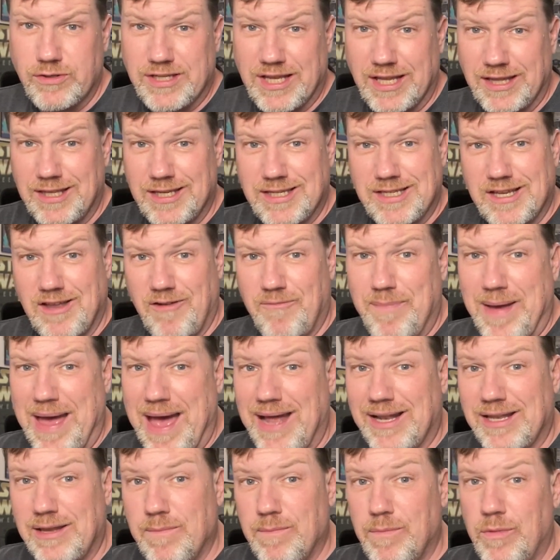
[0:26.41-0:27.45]
get this stuff
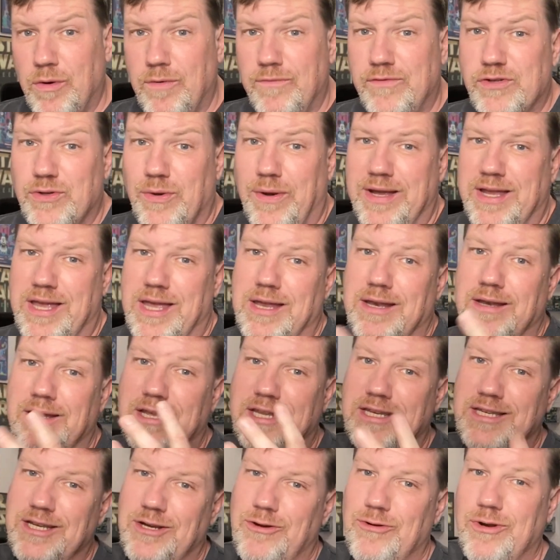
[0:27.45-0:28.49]
packed and moved so I can
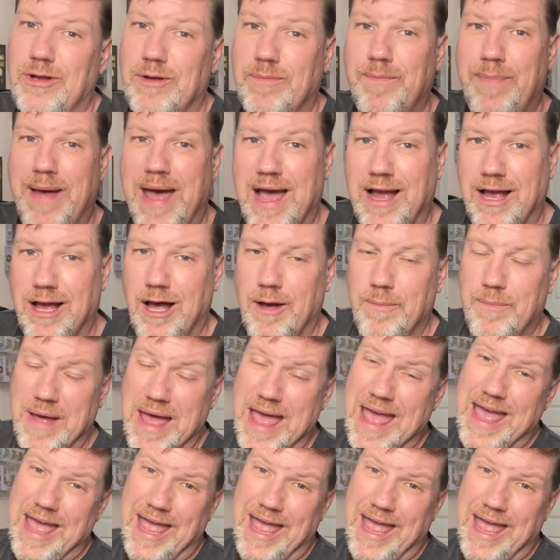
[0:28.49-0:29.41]
continue to pack up